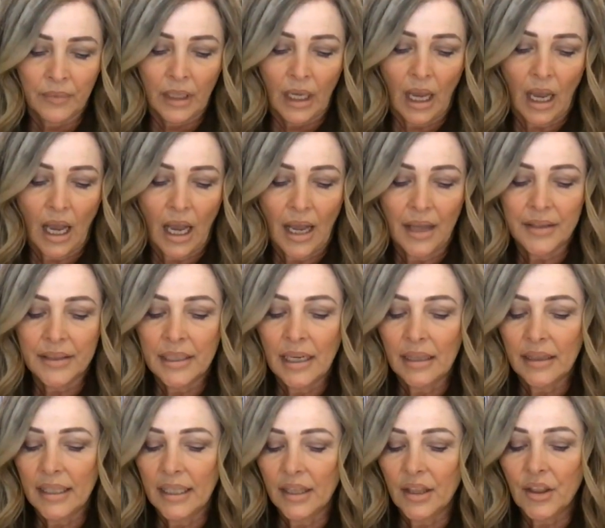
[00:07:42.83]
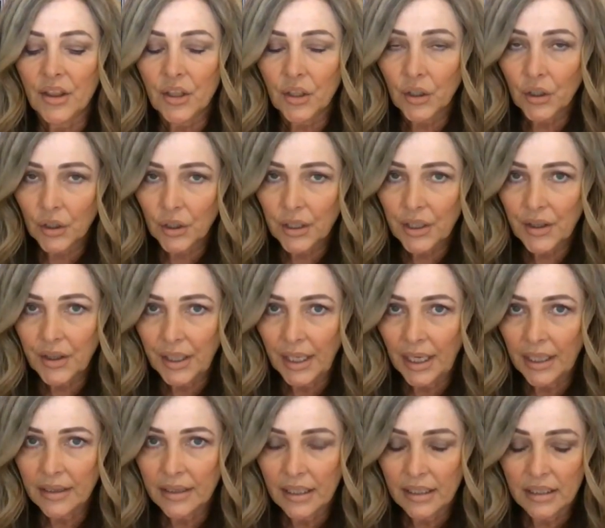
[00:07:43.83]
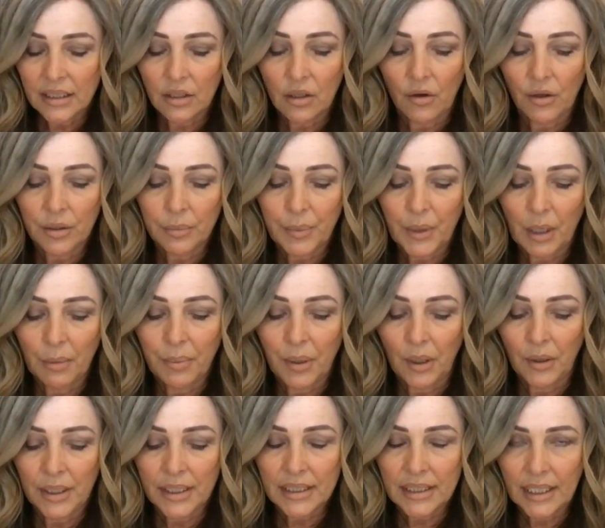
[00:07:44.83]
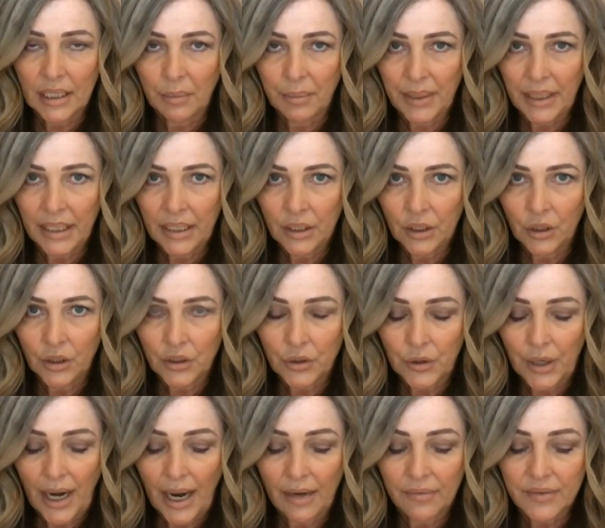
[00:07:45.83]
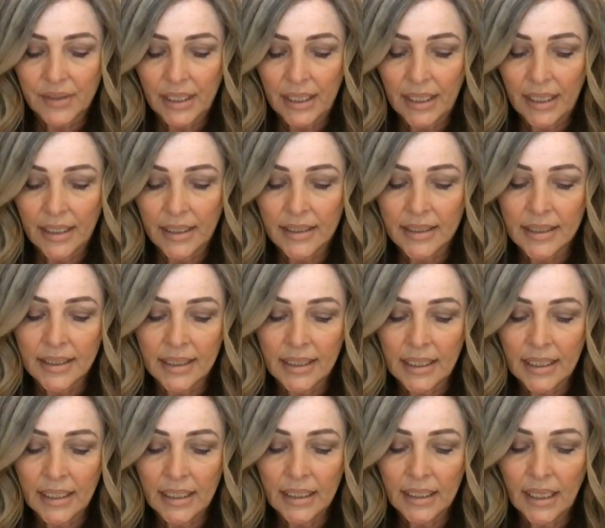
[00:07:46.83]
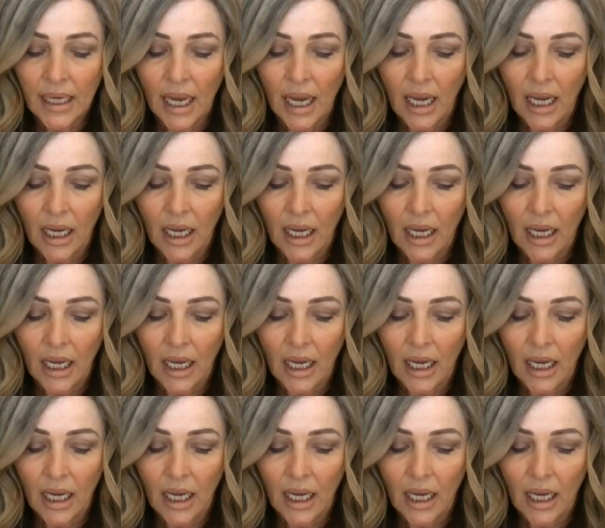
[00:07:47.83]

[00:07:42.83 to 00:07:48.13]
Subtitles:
The third thing that's component's going to be in your draft is the